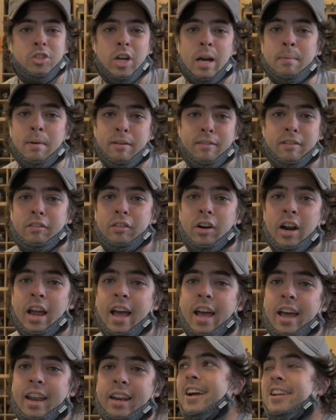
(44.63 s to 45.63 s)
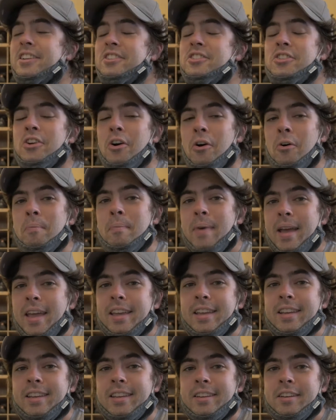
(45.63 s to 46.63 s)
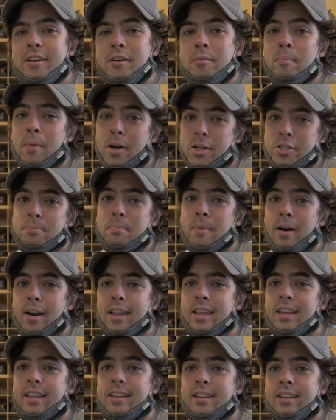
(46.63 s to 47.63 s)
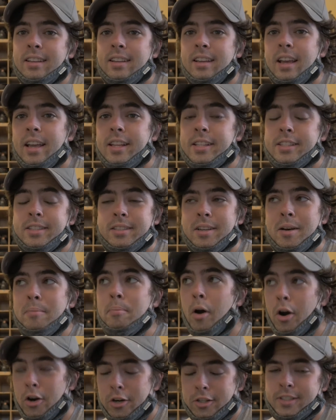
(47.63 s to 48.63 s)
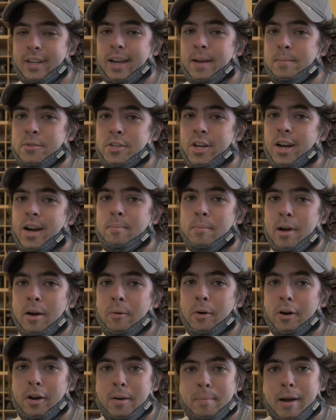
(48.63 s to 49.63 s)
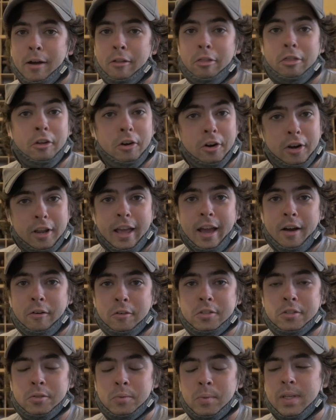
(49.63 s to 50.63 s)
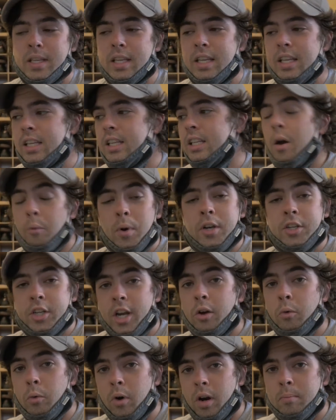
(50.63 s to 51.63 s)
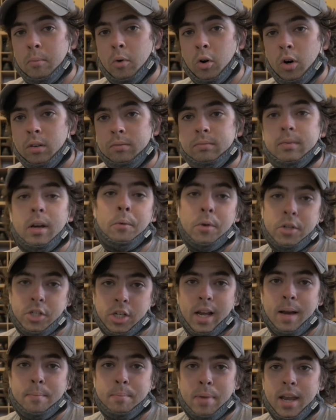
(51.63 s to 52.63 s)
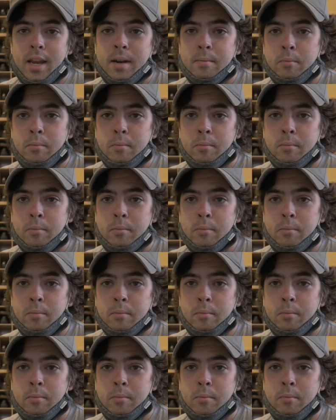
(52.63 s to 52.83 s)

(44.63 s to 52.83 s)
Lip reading: job I've ever had. I don't make much money. It's a part-time job. I work about 30 hours a week. I wish I could work more. I wish I got paid